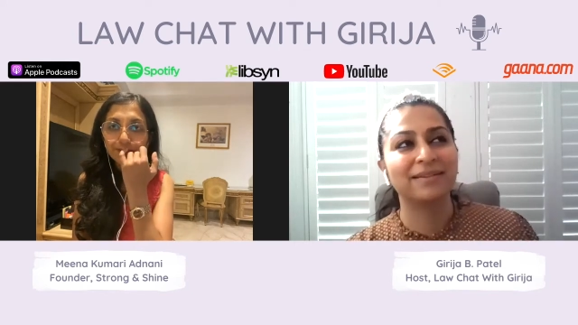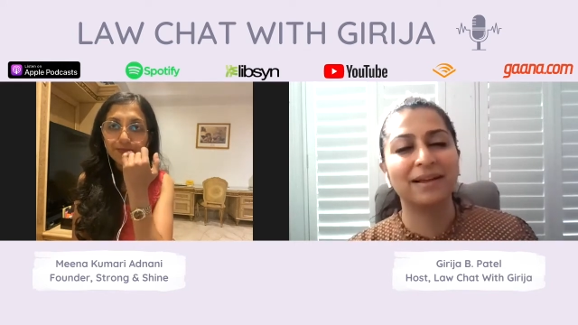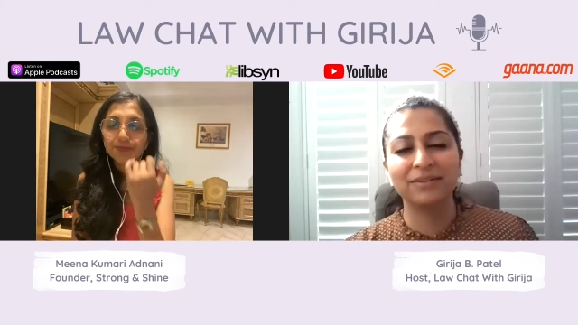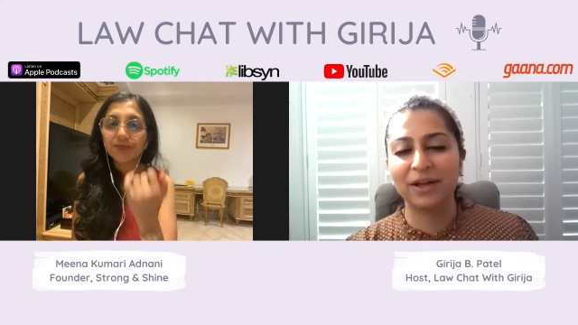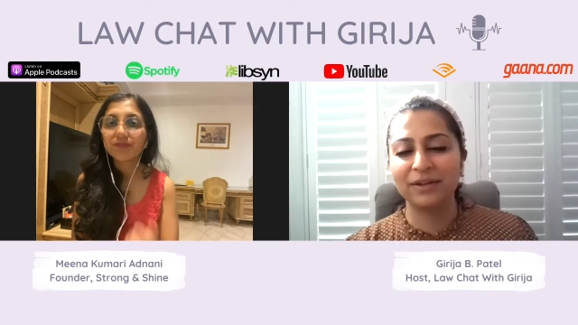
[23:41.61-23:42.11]
Speaker 1: a
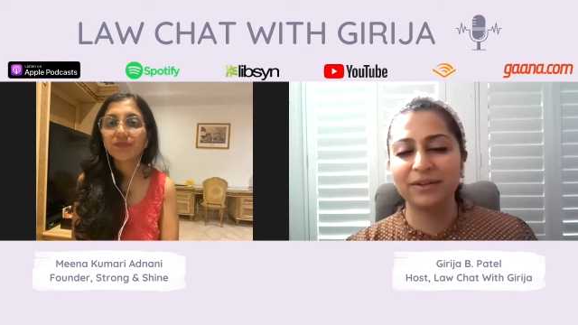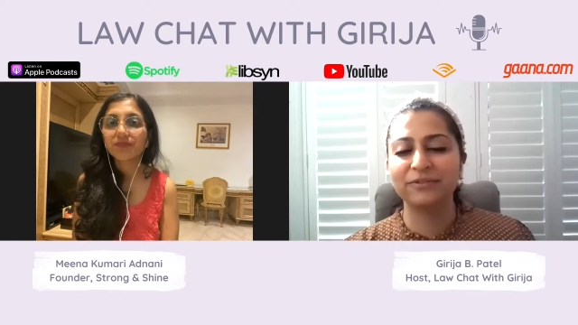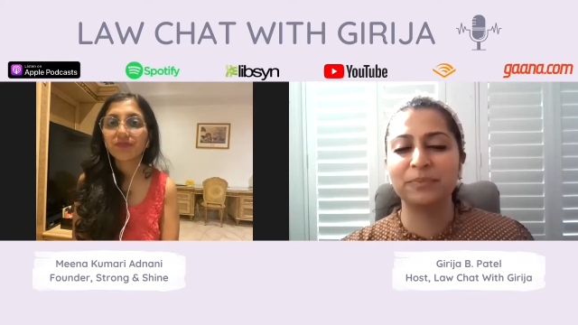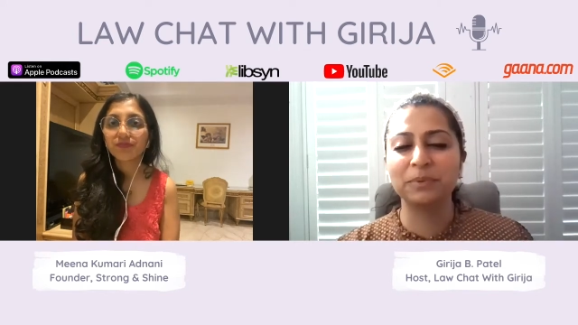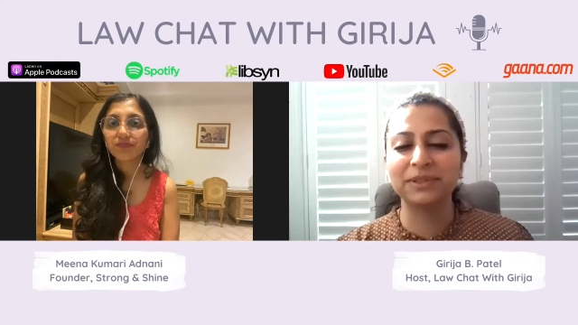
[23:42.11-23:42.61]
lot
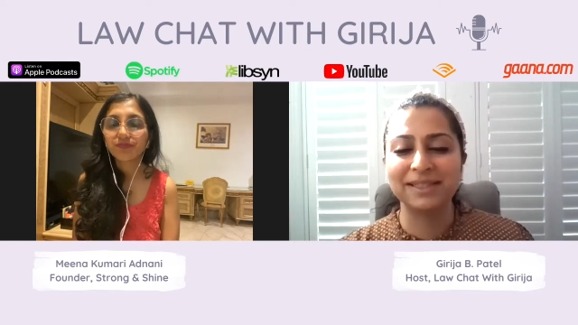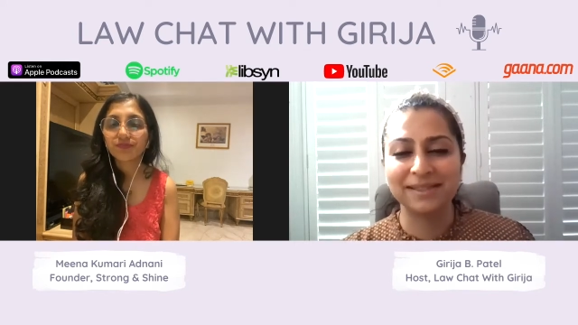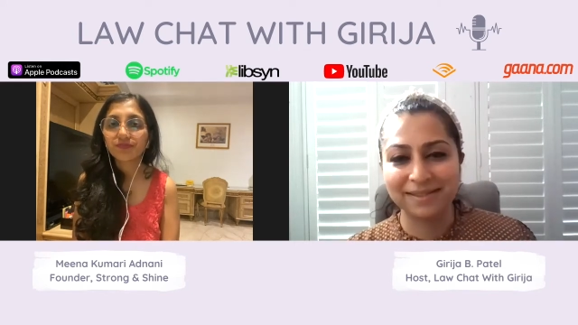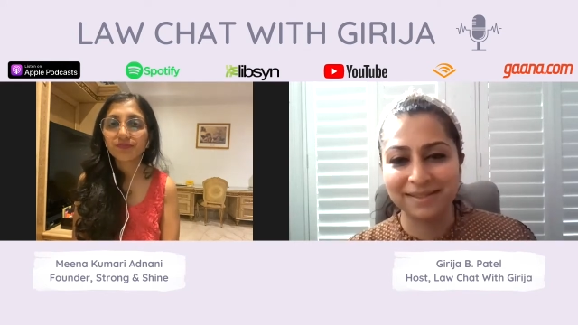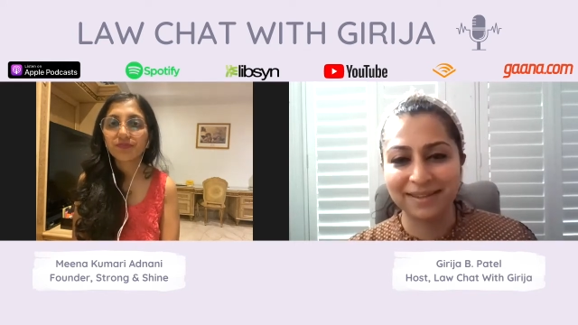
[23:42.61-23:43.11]
of
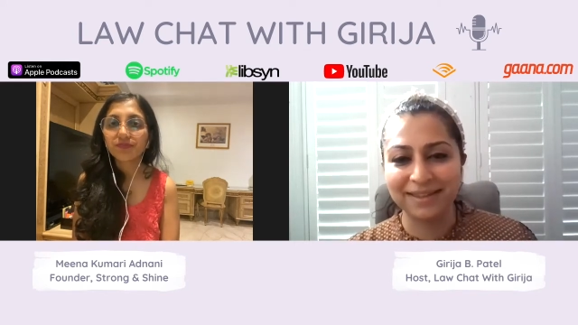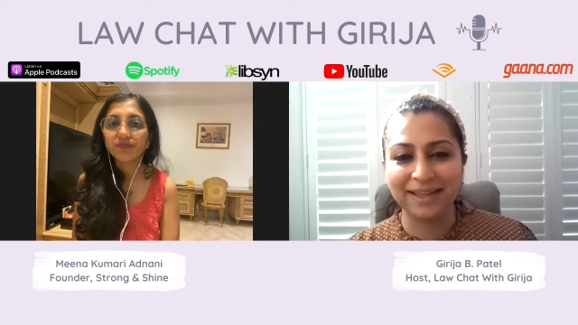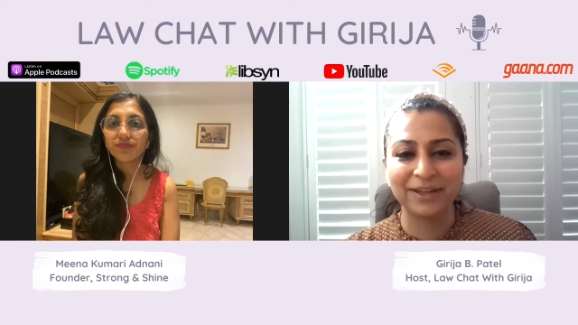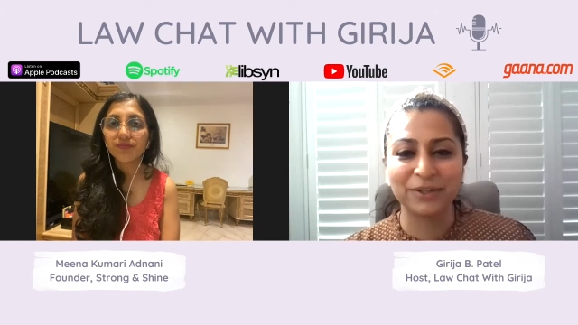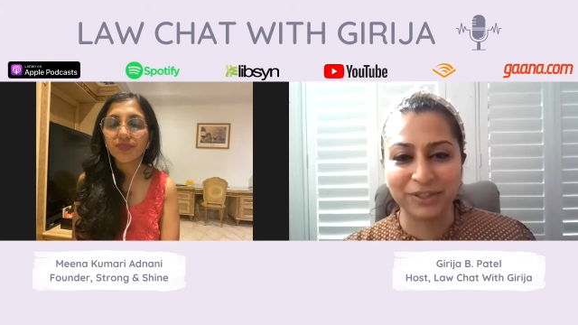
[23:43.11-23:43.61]
bliss in
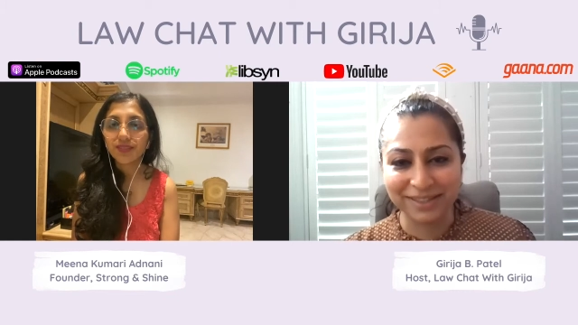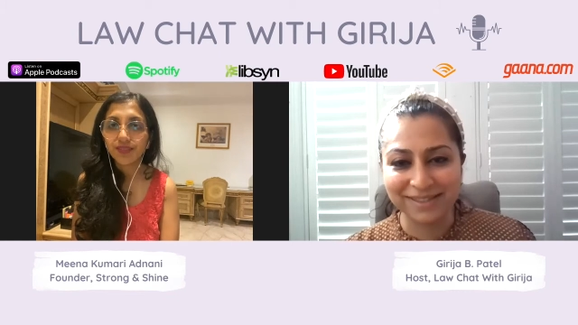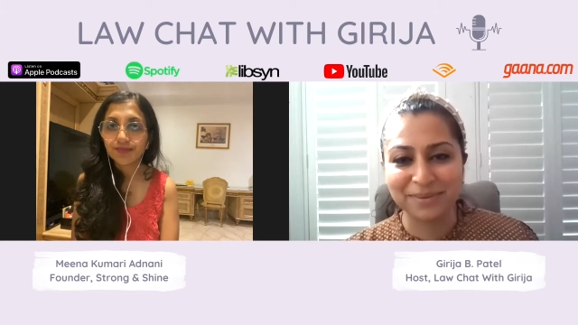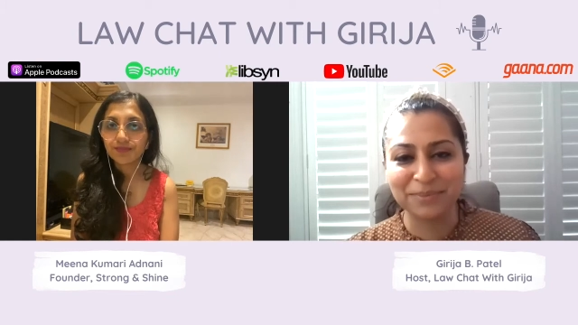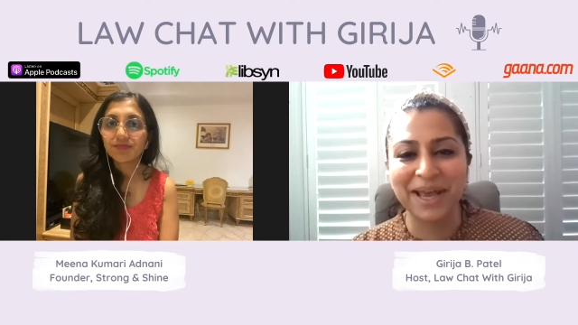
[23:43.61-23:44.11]
ignorance
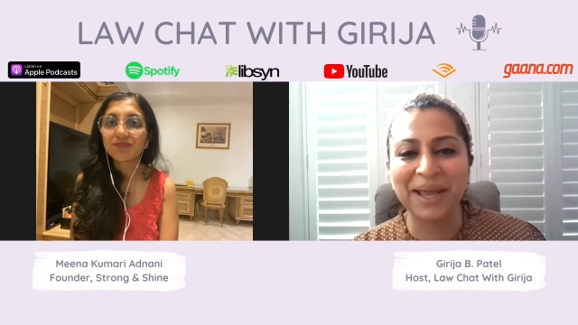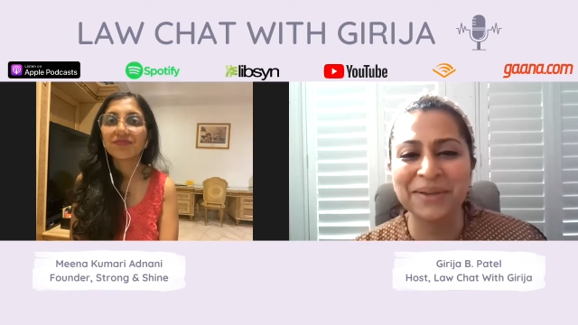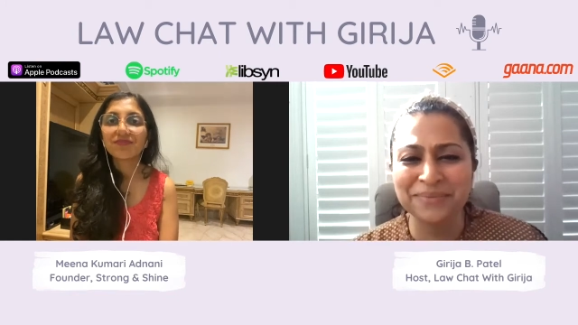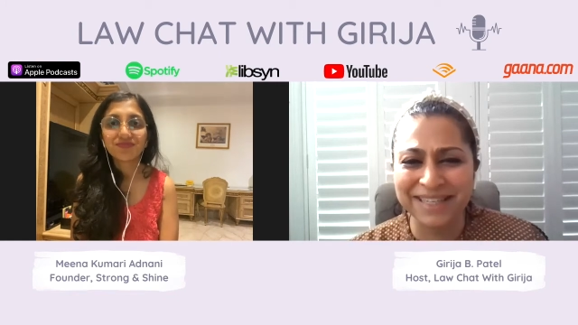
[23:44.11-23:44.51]
sometimes